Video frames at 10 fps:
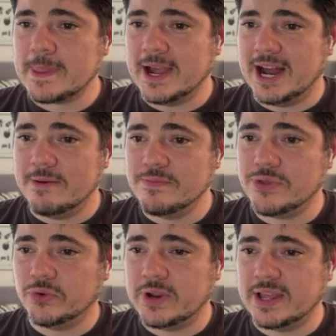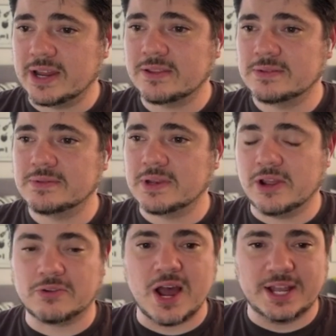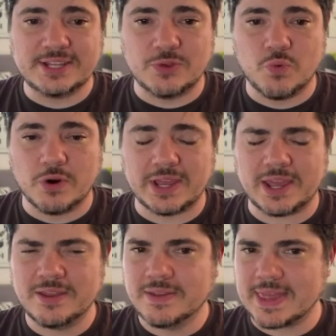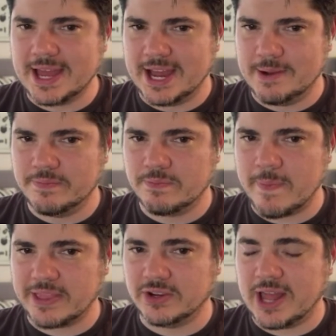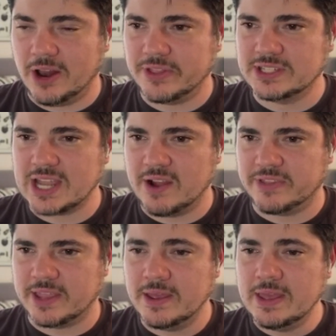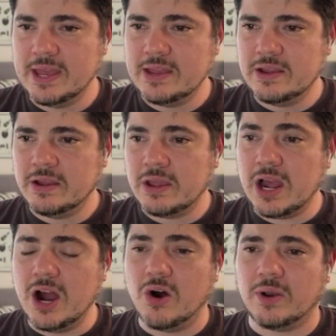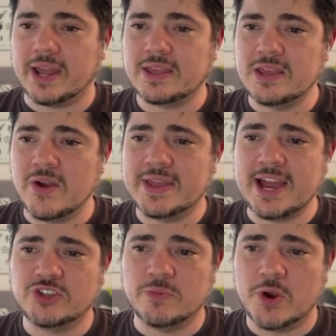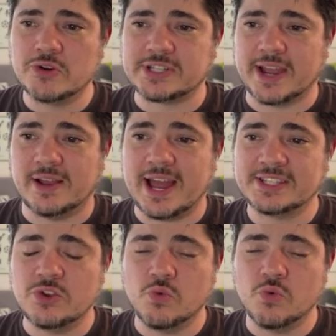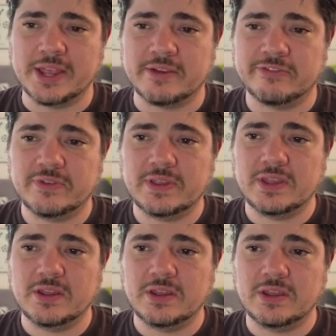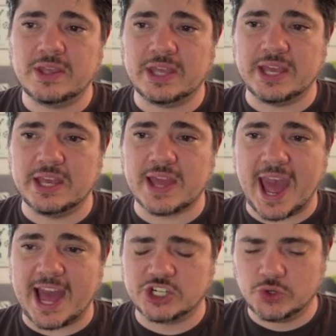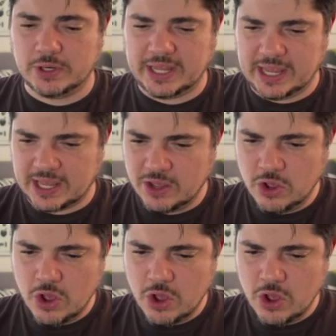the real like the little content warning, mental health and stuff that like got into a motorcycle accident. What if he actually